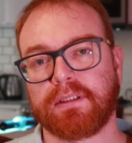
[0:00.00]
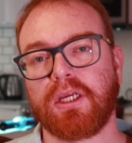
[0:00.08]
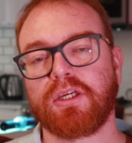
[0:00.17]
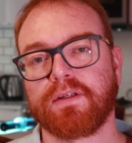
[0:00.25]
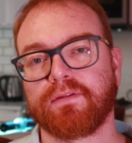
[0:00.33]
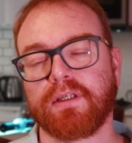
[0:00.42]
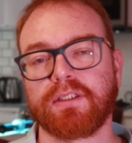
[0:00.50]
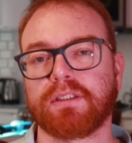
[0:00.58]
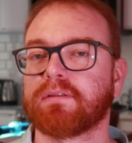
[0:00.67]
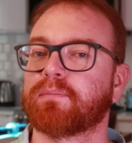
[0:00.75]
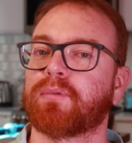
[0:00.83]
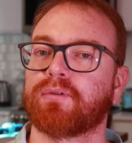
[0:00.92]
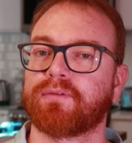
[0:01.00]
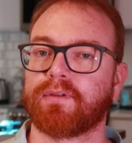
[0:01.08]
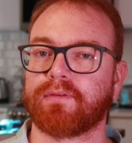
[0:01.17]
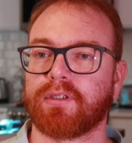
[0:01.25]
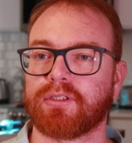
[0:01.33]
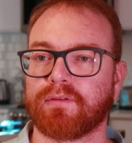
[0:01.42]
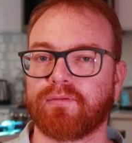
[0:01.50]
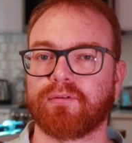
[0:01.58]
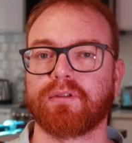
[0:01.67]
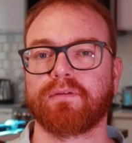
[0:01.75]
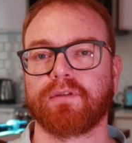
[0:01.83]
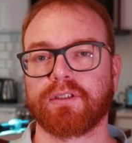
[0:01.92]
Niji version, both for version
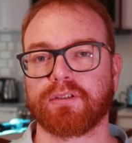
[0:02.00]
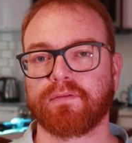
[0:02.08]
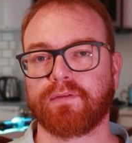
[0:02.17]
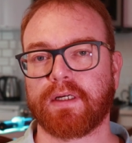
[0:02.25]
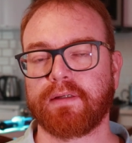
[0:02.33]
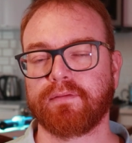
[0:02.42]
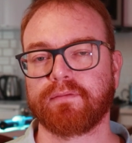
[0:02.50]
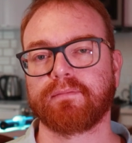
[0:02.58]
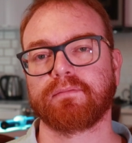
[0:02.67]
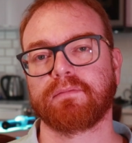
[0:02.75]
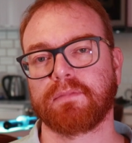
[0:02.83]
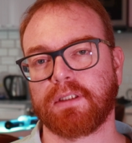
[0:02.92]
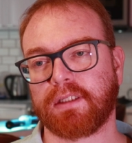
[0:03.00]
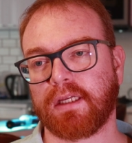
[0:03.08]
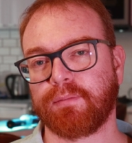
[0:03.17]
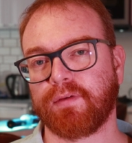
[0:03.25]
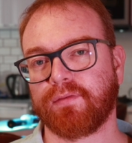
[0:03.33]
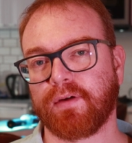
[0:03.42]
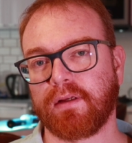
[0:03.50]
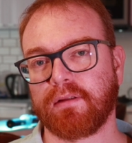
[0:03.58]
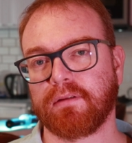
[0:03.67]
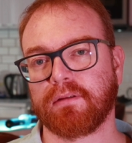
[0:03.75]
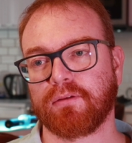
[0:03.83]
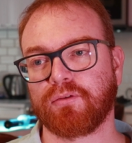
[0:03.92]
4 and version 5. It can be
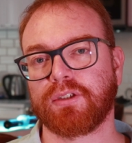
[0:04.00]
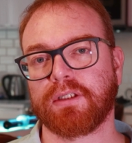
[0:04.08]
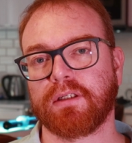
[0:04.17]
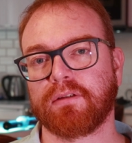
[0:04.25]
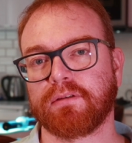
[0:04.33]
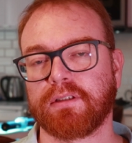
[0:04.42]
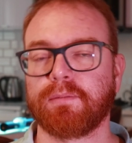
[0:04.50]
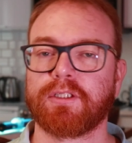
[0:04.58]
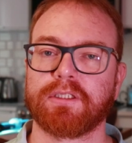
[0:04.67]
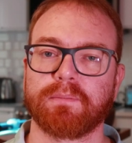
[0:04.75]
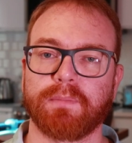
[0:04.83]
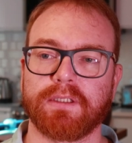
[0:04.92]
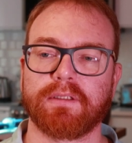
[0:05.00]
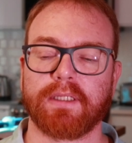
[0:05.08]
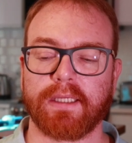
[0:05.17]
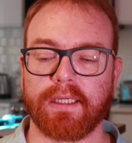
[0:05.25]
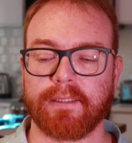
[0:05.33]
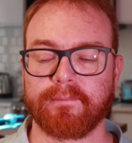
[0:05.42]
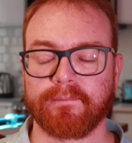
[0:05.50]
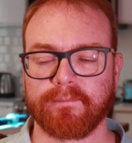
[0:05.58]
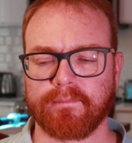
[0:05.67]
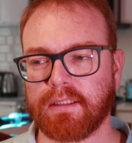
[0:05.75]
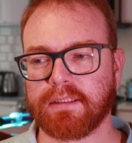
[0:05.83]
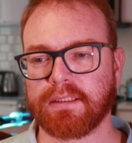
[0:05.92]
fun to generate those images, but again,
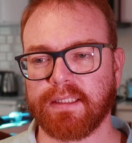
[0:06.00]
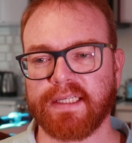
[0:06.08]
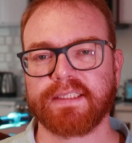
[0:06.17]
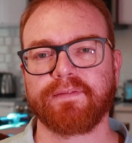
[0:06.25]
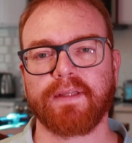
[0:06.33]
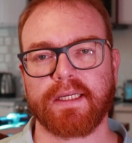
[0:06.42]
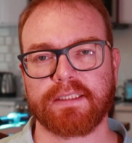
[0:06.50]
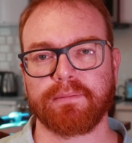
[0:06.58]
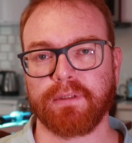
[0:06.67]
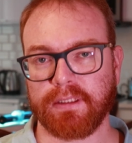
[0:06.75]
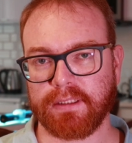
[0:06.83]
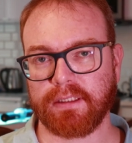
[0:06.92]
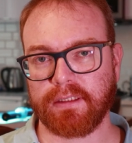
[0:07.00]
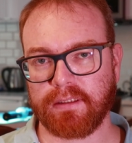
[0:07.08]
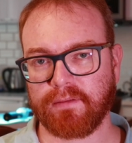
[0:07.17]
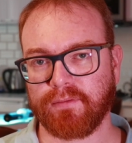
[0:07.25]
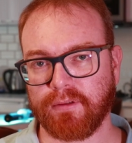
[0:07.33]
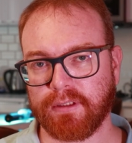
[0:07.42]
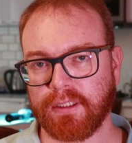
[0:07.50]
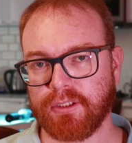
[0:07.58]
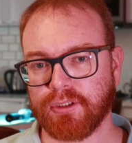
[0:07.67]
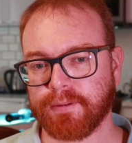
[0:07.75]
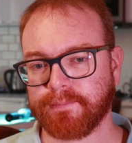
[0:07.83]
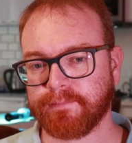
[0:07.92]
it's less flexible than the default
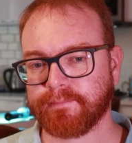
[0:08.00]
engine.